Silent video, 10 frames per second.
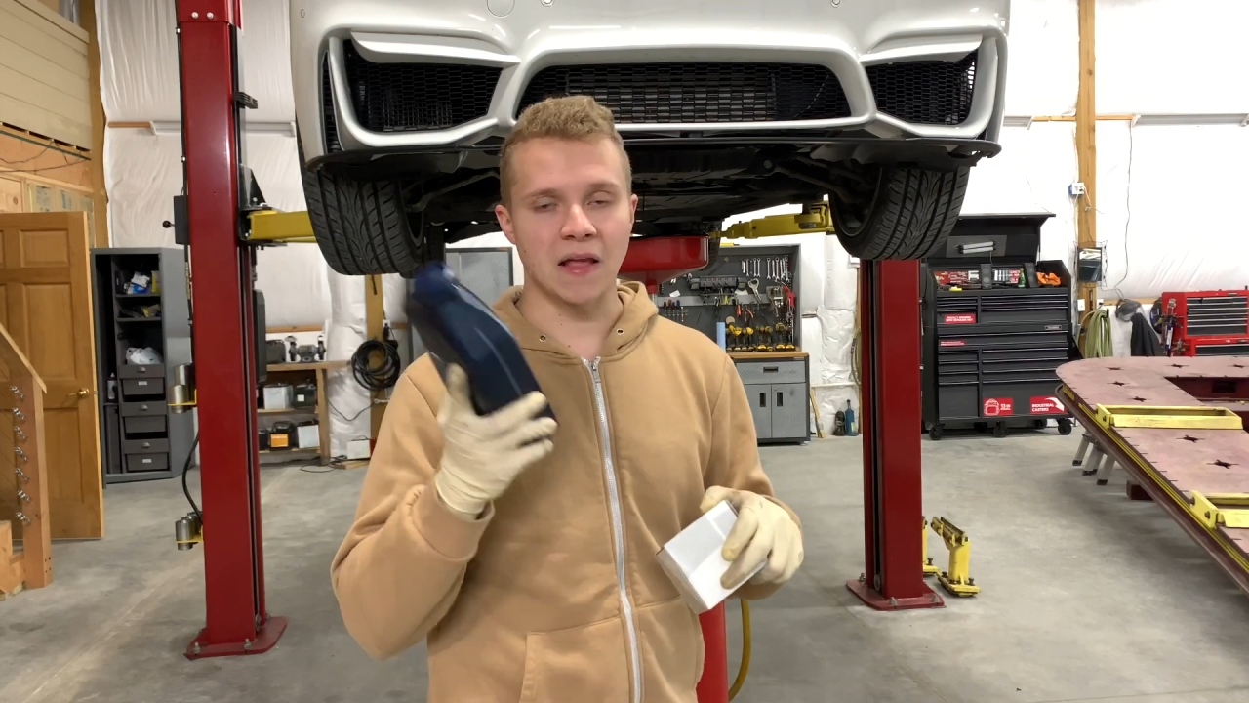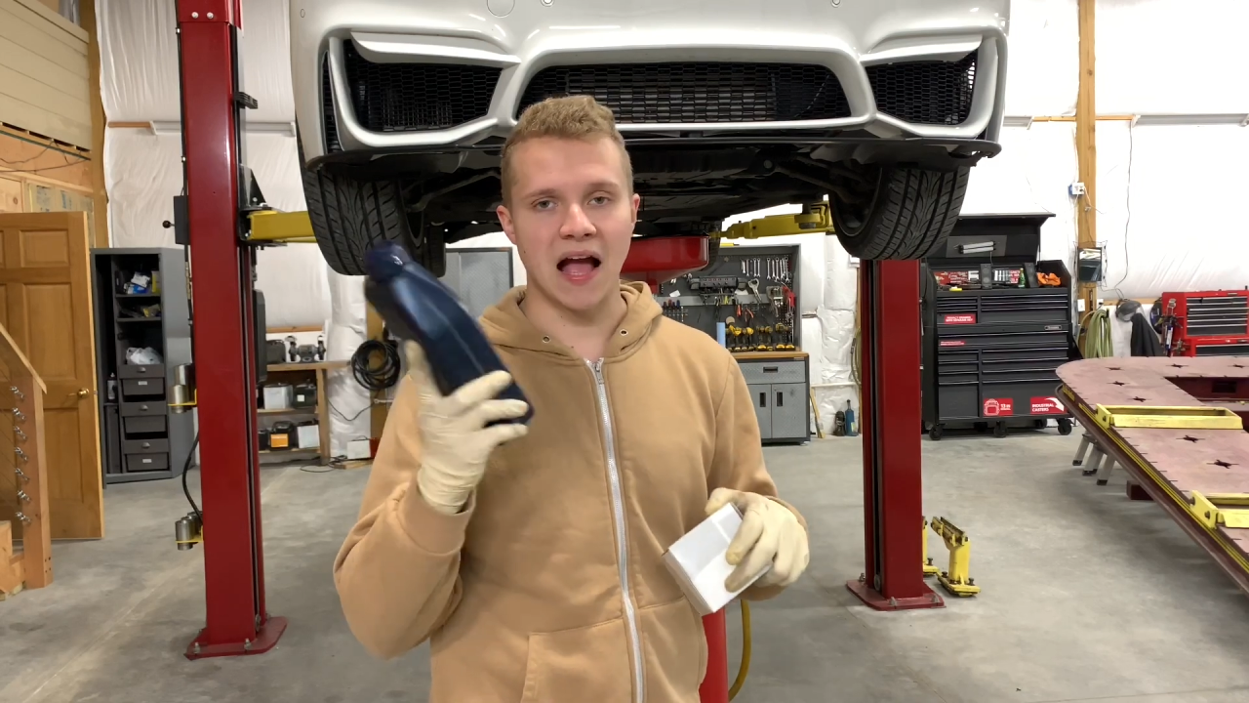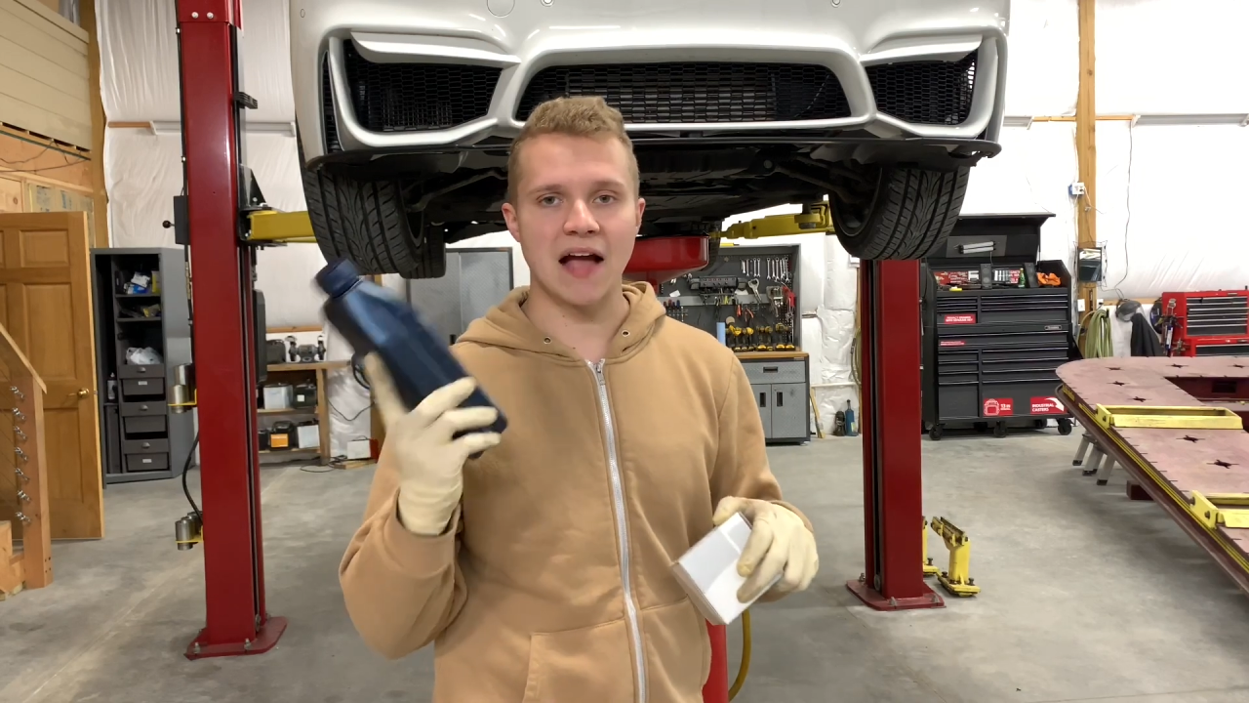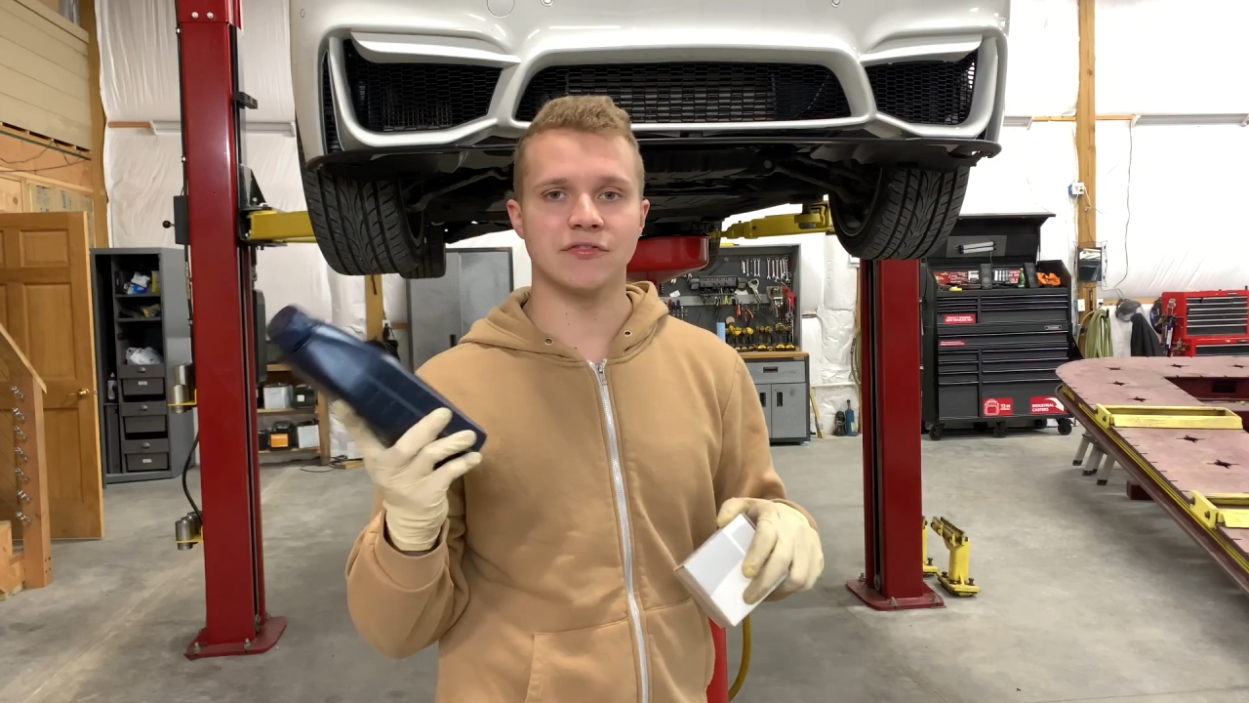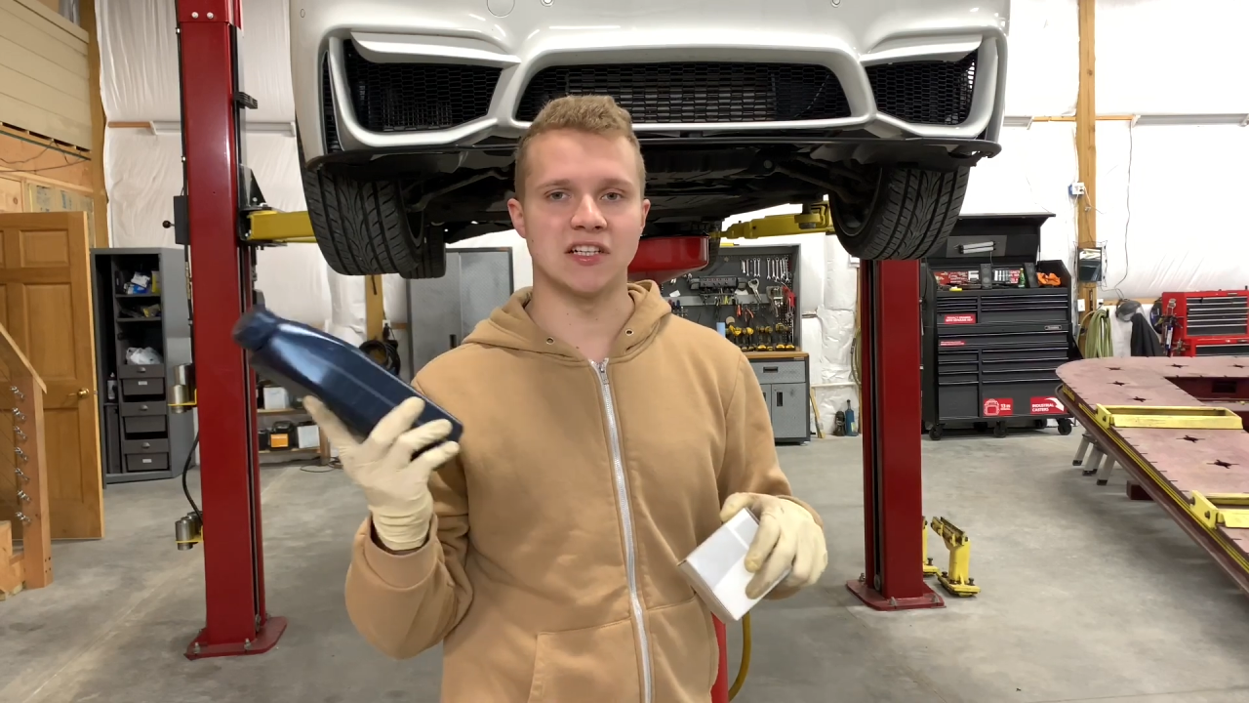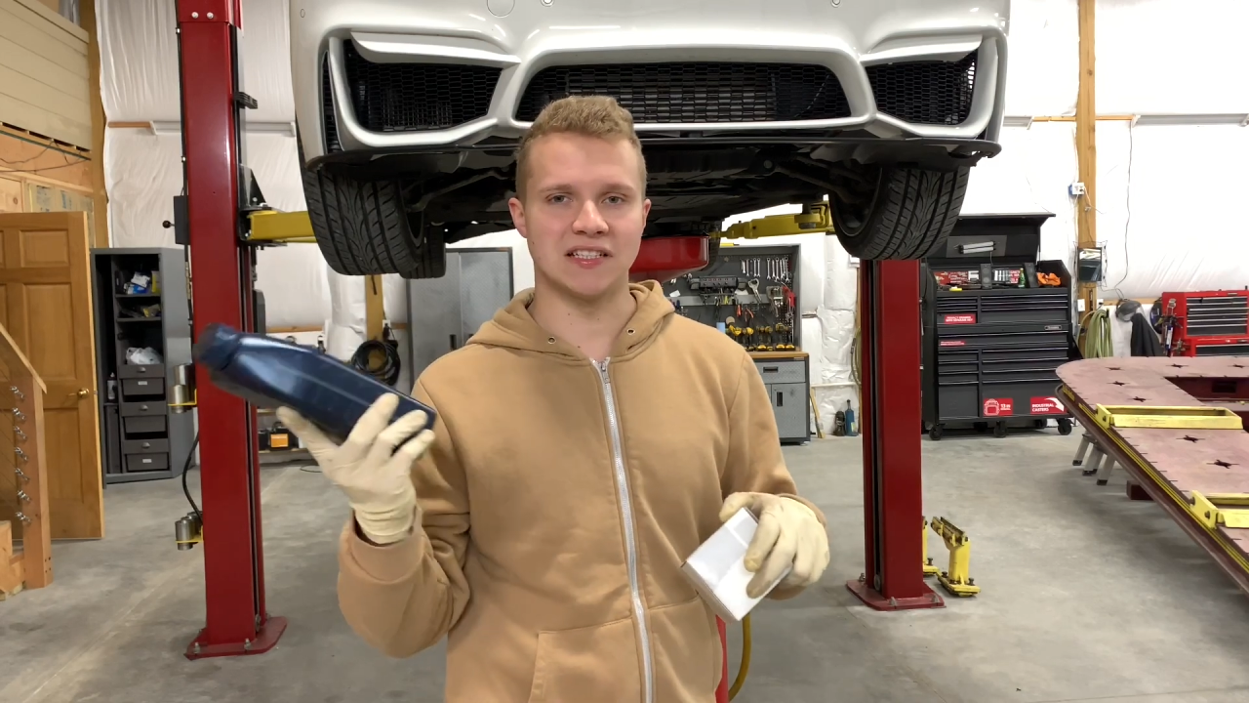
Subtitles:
after